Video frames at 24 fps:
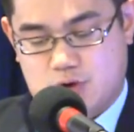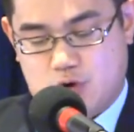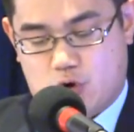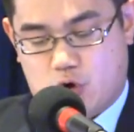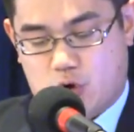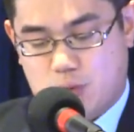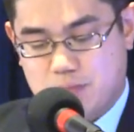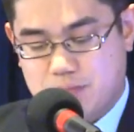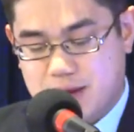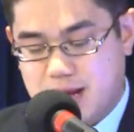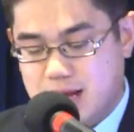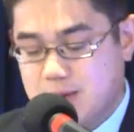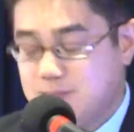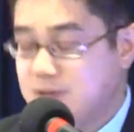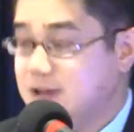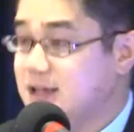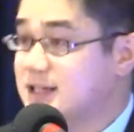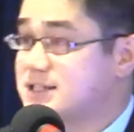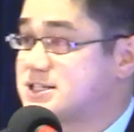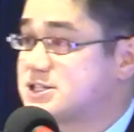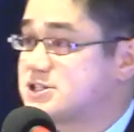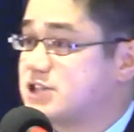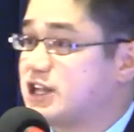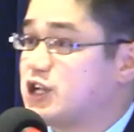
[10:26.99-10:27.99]
Or
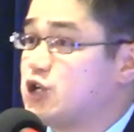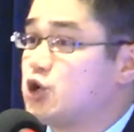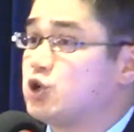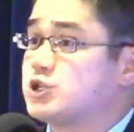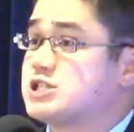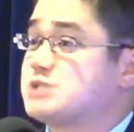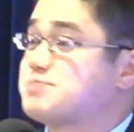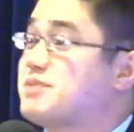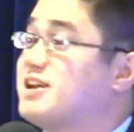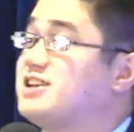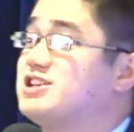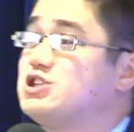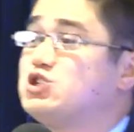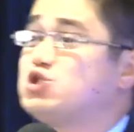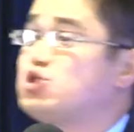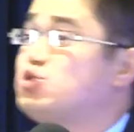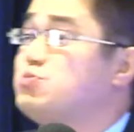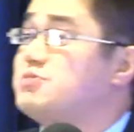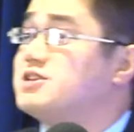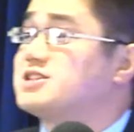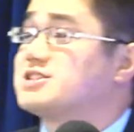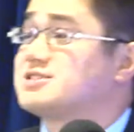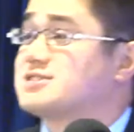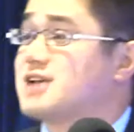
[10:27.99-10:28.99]
maybe it's that you're spending too
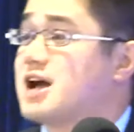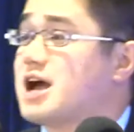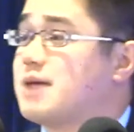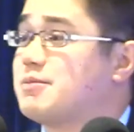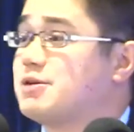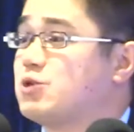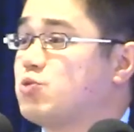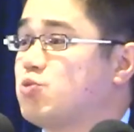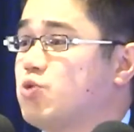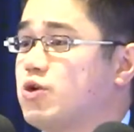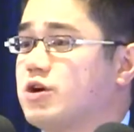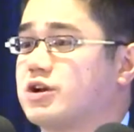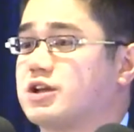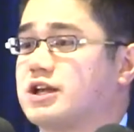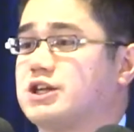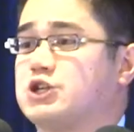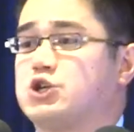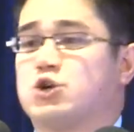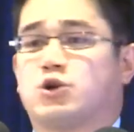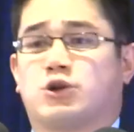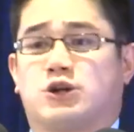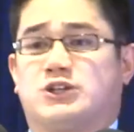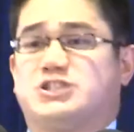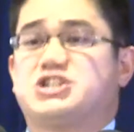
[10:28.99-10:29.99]
much time at work and
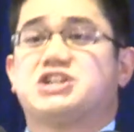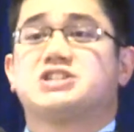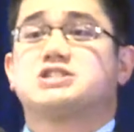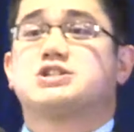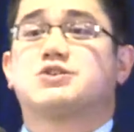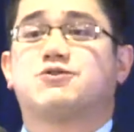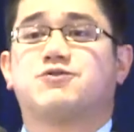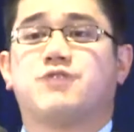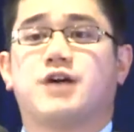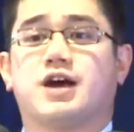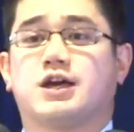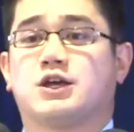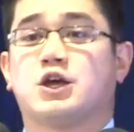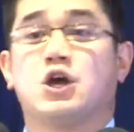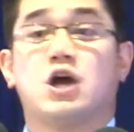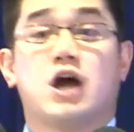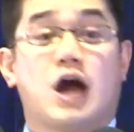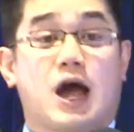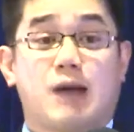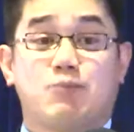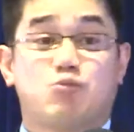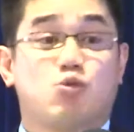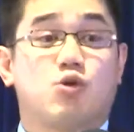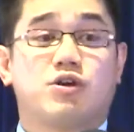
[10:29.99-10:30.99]
you're justifying,
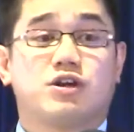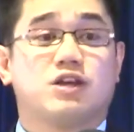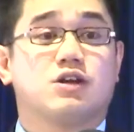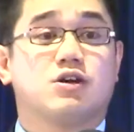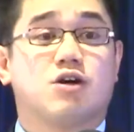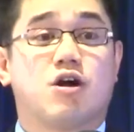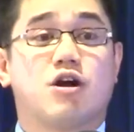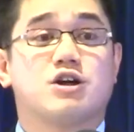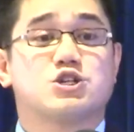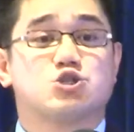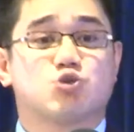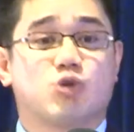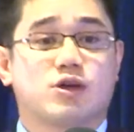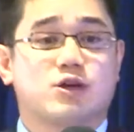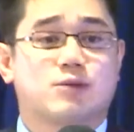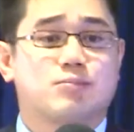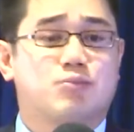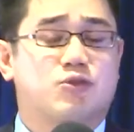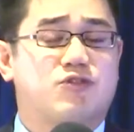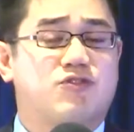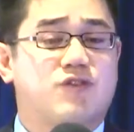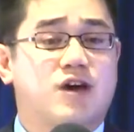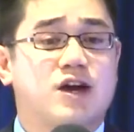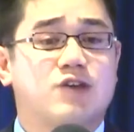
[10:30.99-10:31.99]
I'm working hard so I can
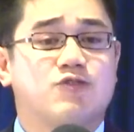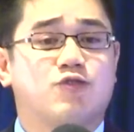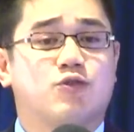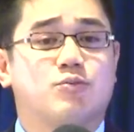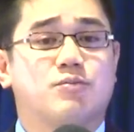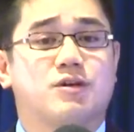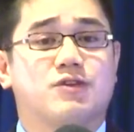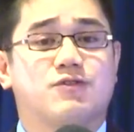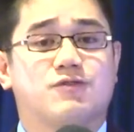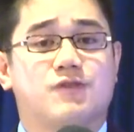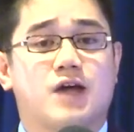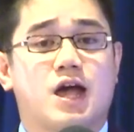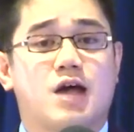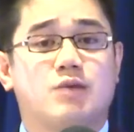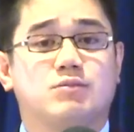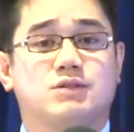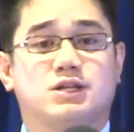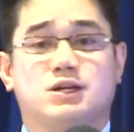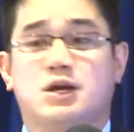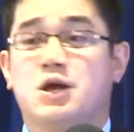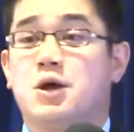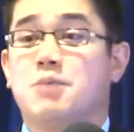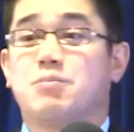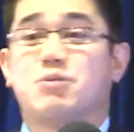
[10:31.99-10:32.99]
provide for my
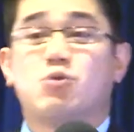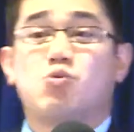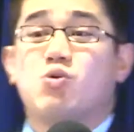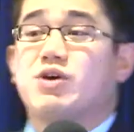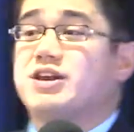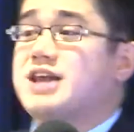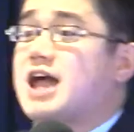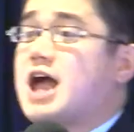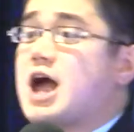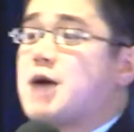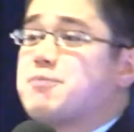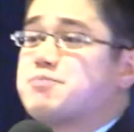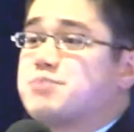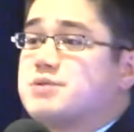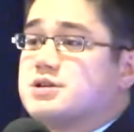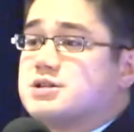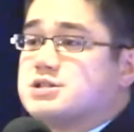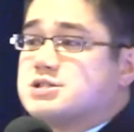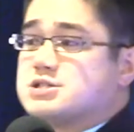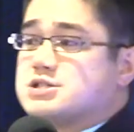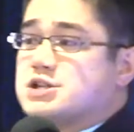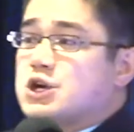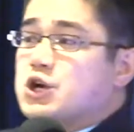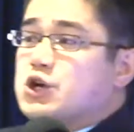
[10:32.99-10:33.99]
family, but what
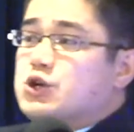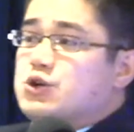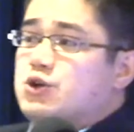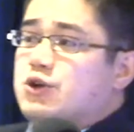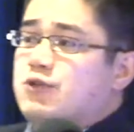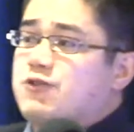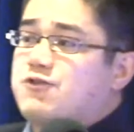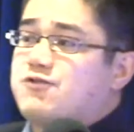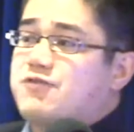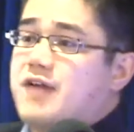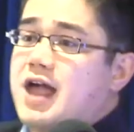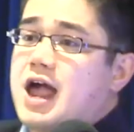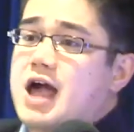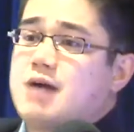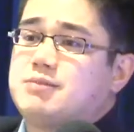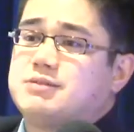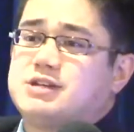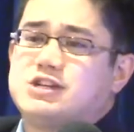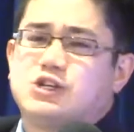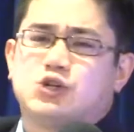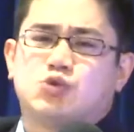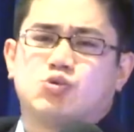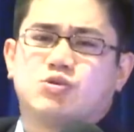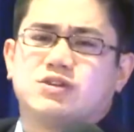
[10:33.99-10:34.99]
happens? Your
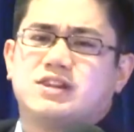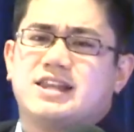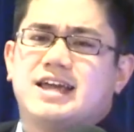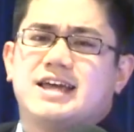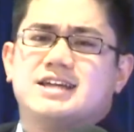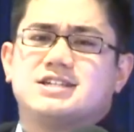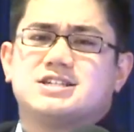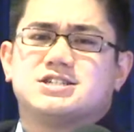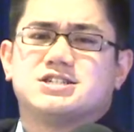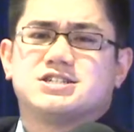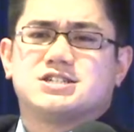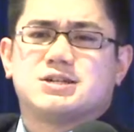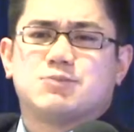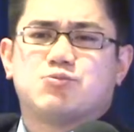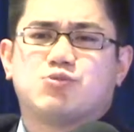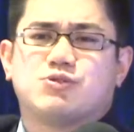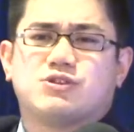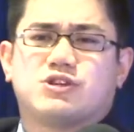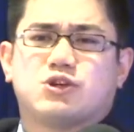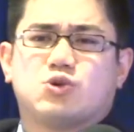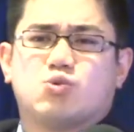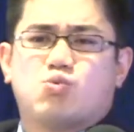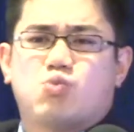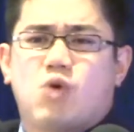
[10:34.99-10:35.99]
family and the relationship
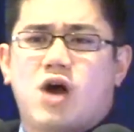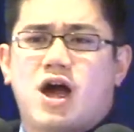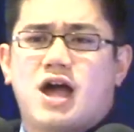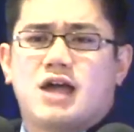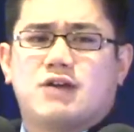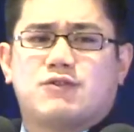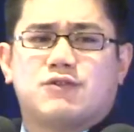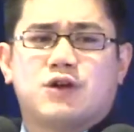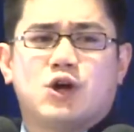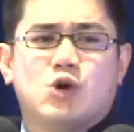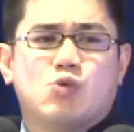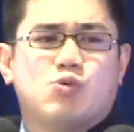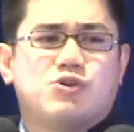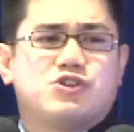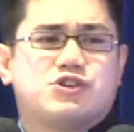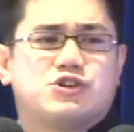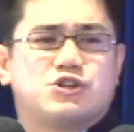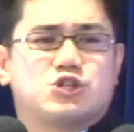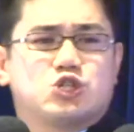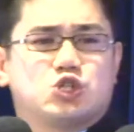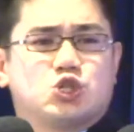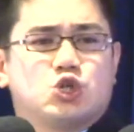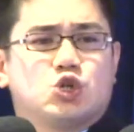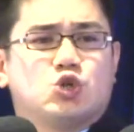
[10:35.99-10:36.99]
with your wife, with
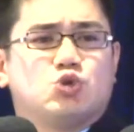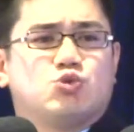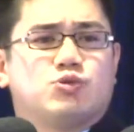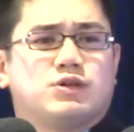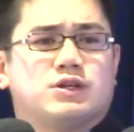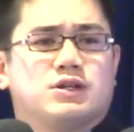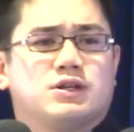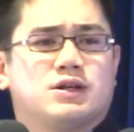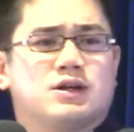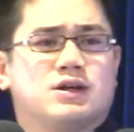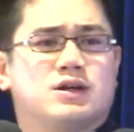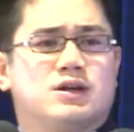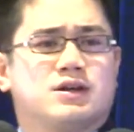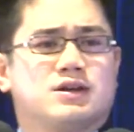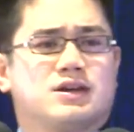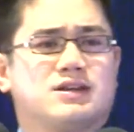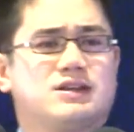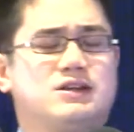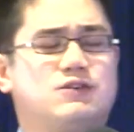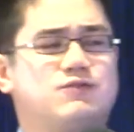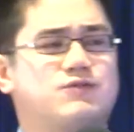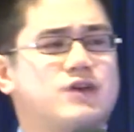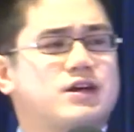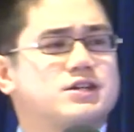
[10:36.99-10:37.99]
your children,
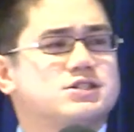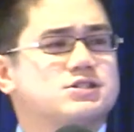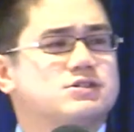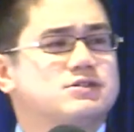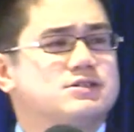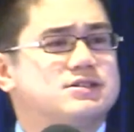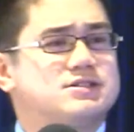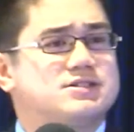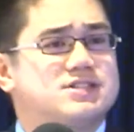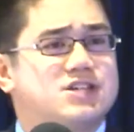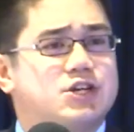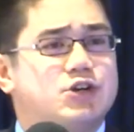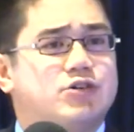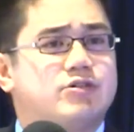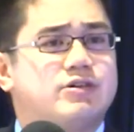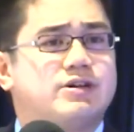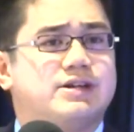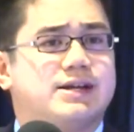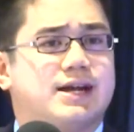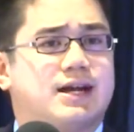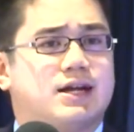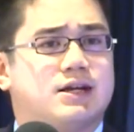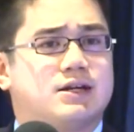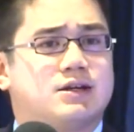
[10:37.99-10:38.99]
can eventually
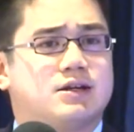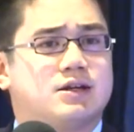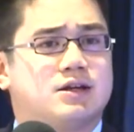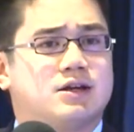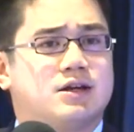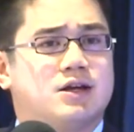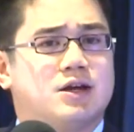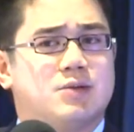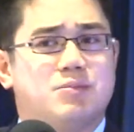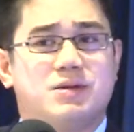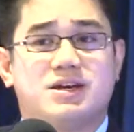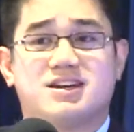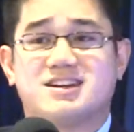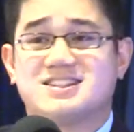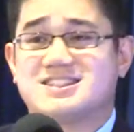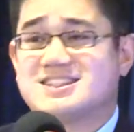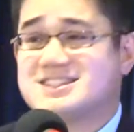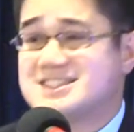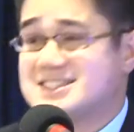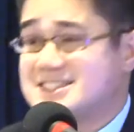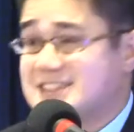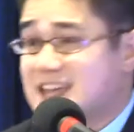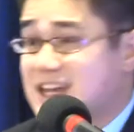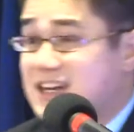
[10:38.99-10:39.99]
deteriorate. Because
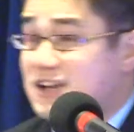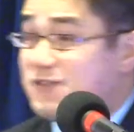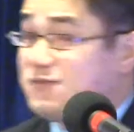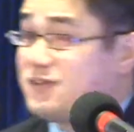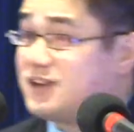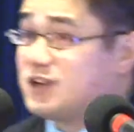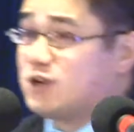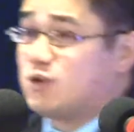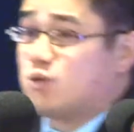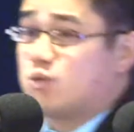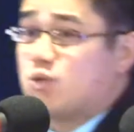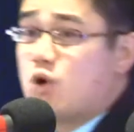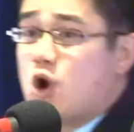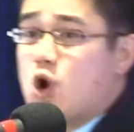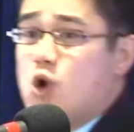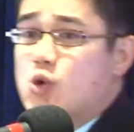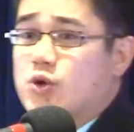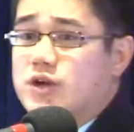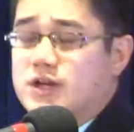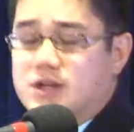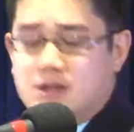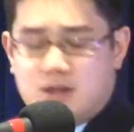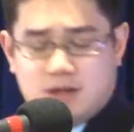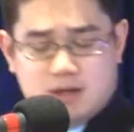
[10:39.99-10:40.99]
instead of it
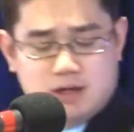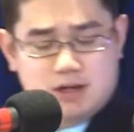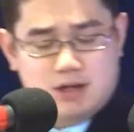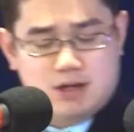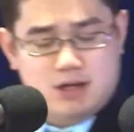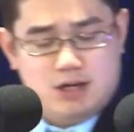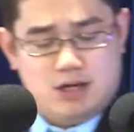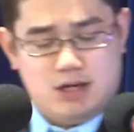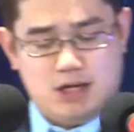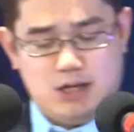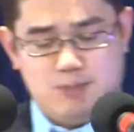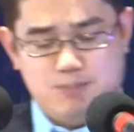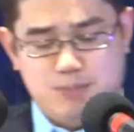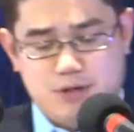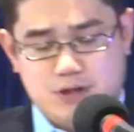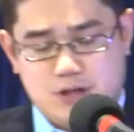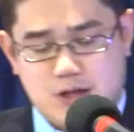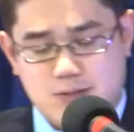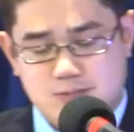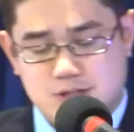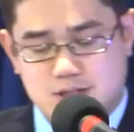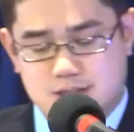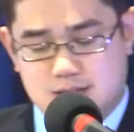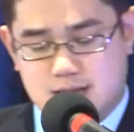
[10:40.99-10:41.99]
growing, it
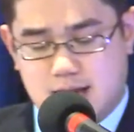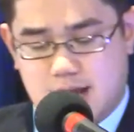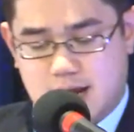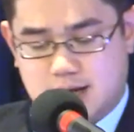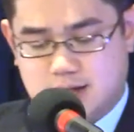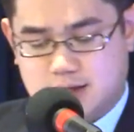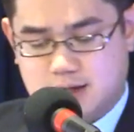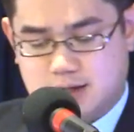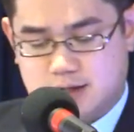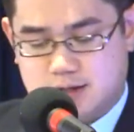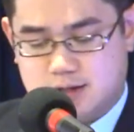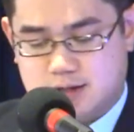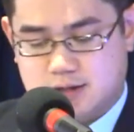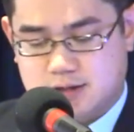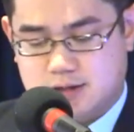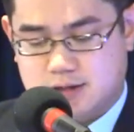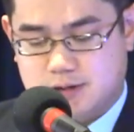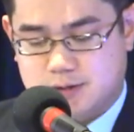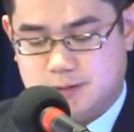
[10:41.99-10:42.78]
becomes stagnant.